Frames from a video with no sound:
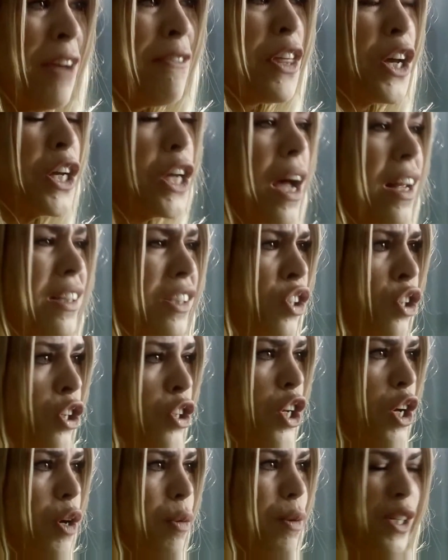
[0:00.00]
You have the guts to
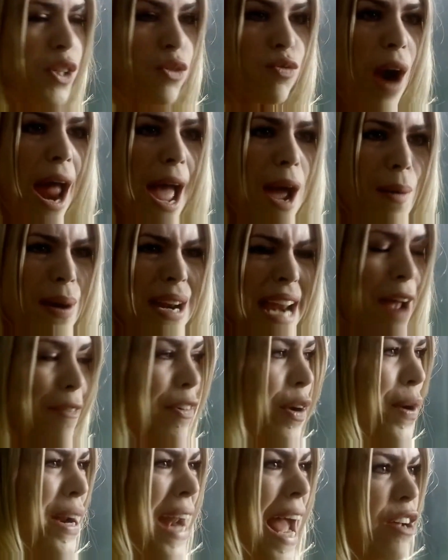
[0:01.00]
do what's right when
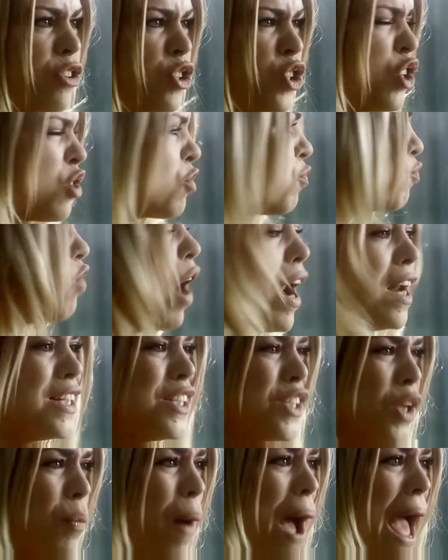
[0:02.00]
everyone else just
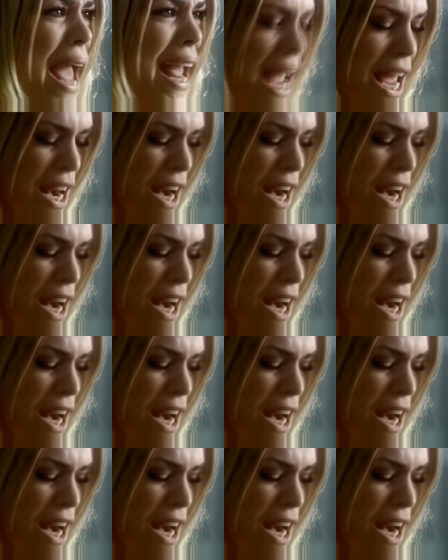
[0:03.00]
runs away.